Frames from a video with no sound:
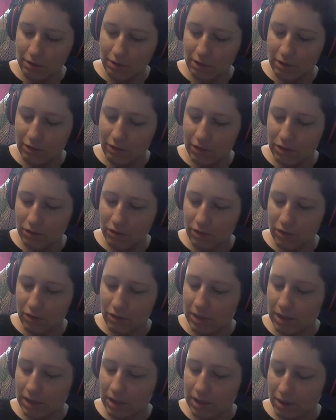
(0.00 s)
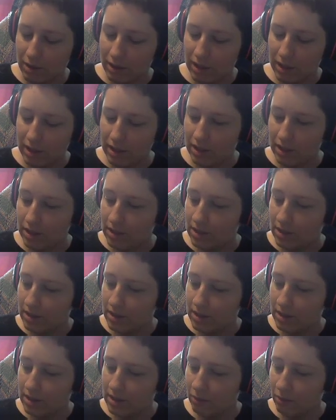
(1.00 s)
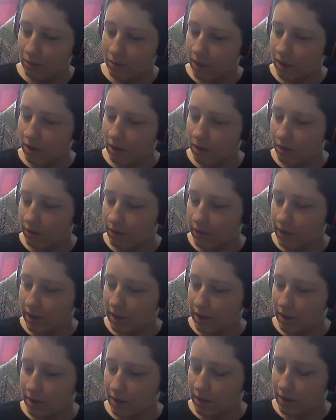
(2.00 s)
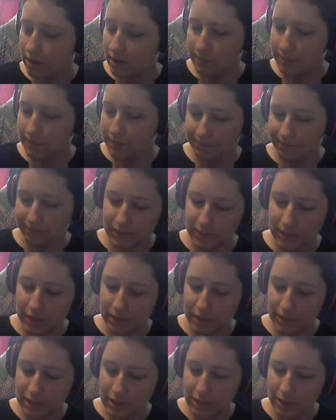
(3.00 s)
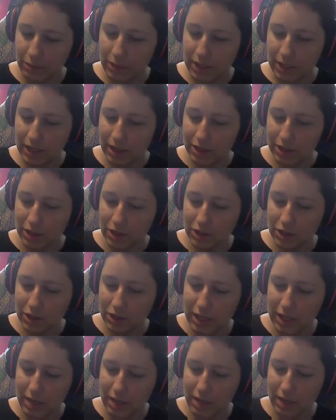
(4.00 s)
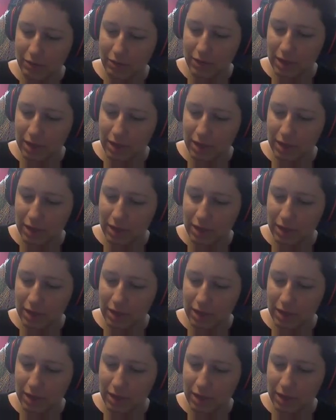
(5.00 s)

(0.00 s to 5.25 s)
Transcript: the very first frame here is. We're going to go over here. Let's see, we can actually just see how many